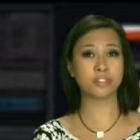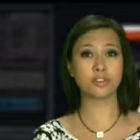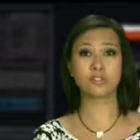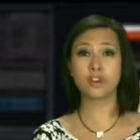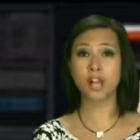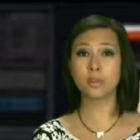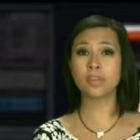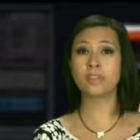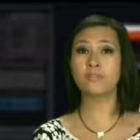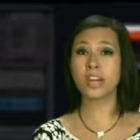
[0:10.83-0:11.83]
shares
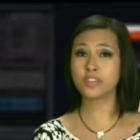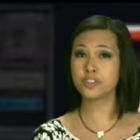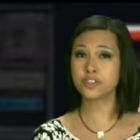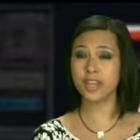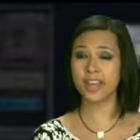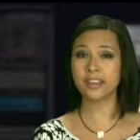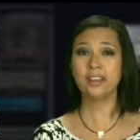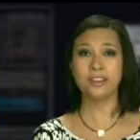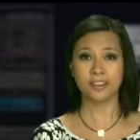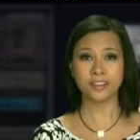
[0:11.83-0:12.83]
following an investor day
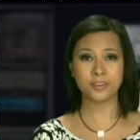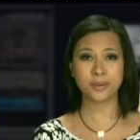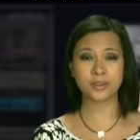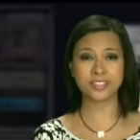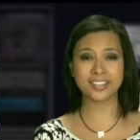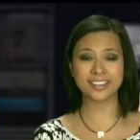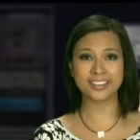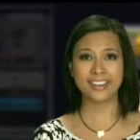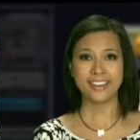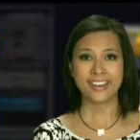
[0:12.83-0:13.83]
in New York City.